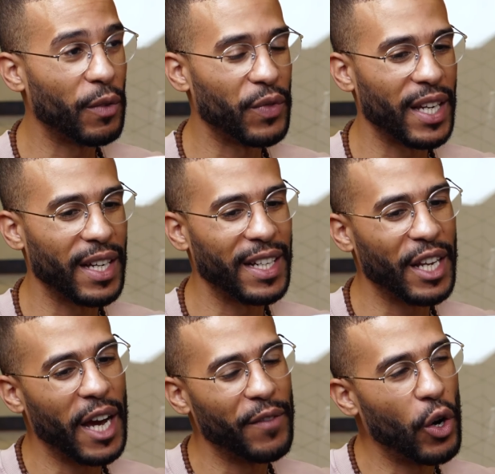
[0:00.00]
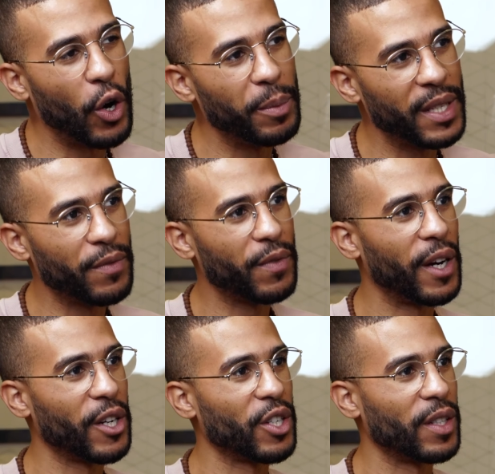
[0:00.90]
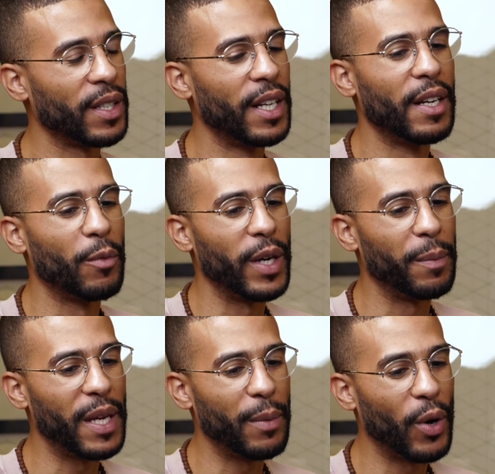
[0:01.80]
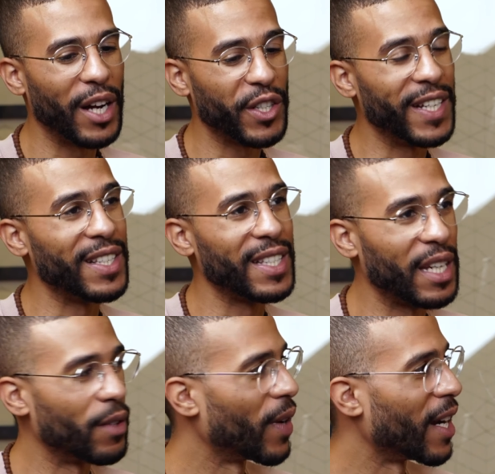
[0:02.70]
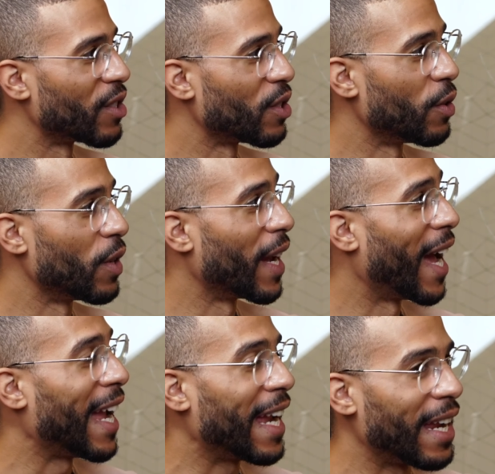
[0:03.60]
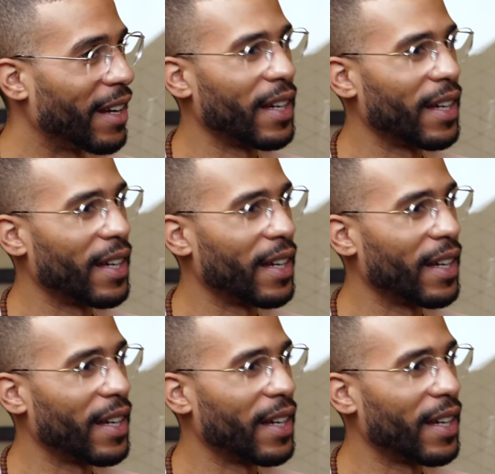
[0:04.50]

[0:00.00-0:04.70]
of data and you have an opt in function where people are actually incentivized to aid